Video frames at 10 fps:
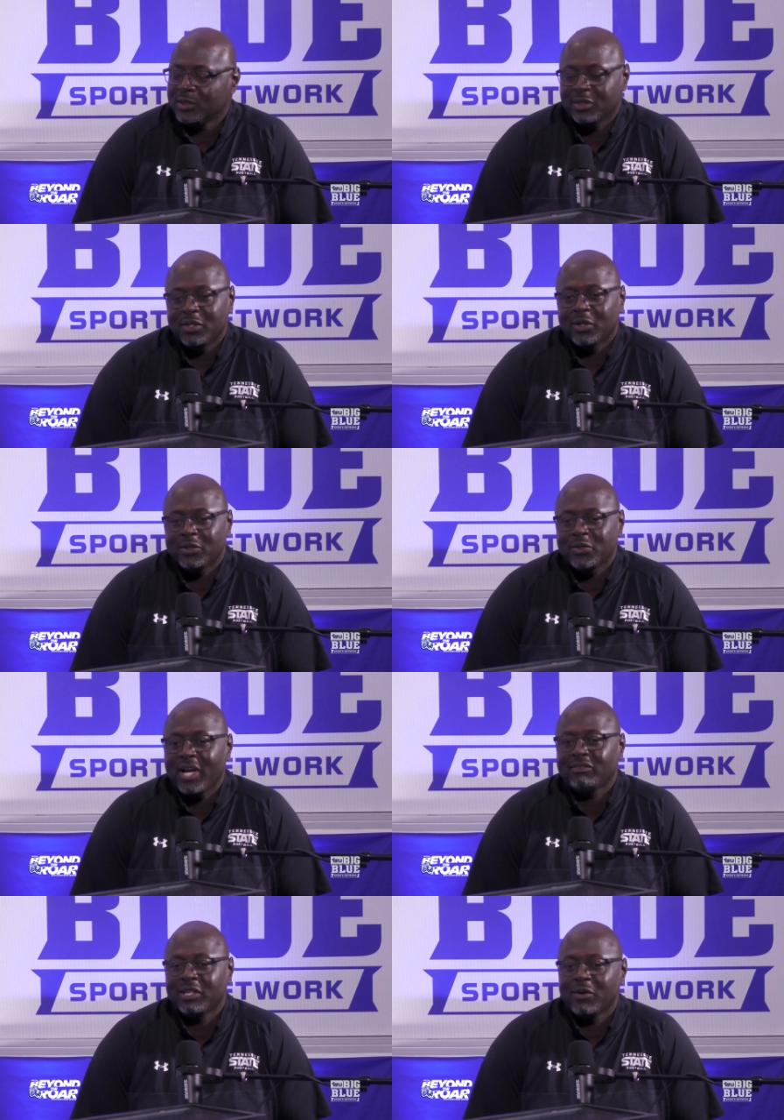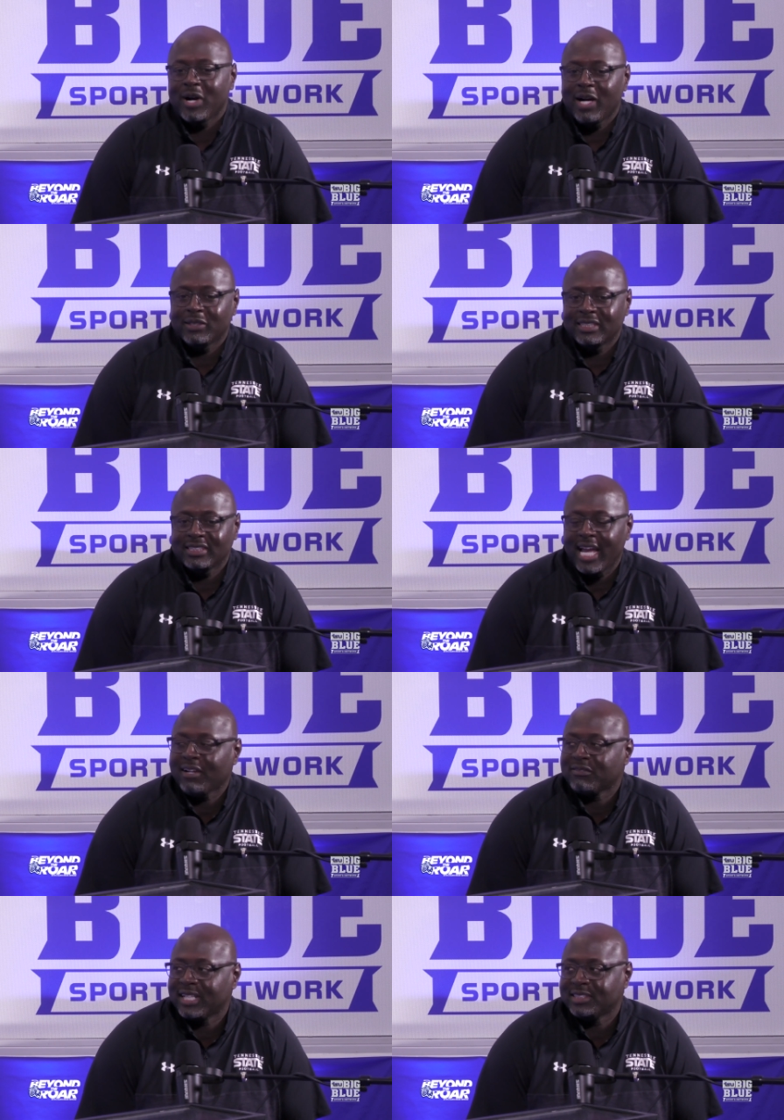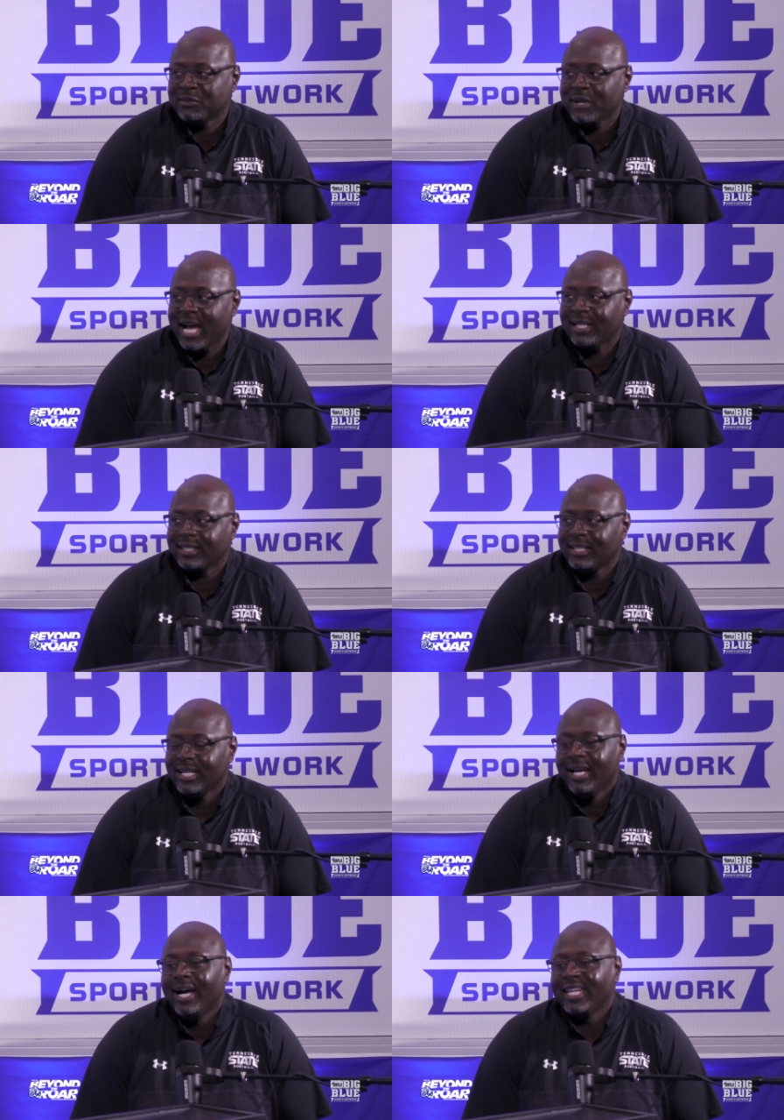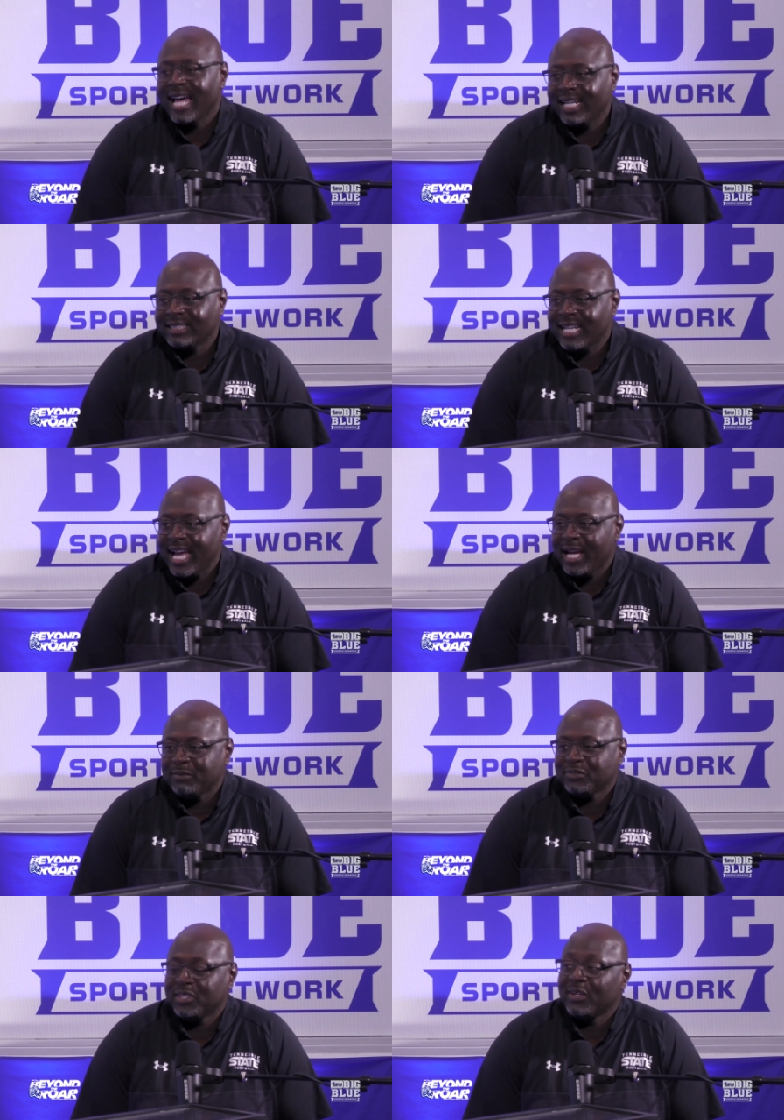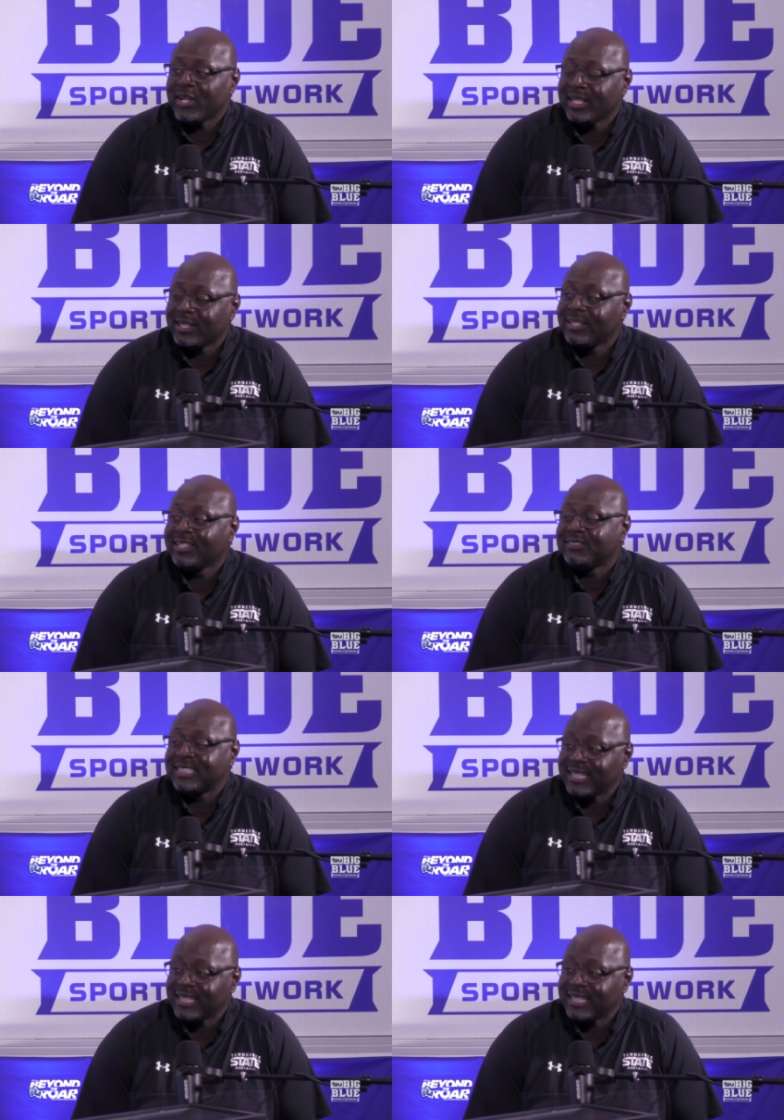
You know, you have to go out and sacrifice your body a lot of times for the greater good of the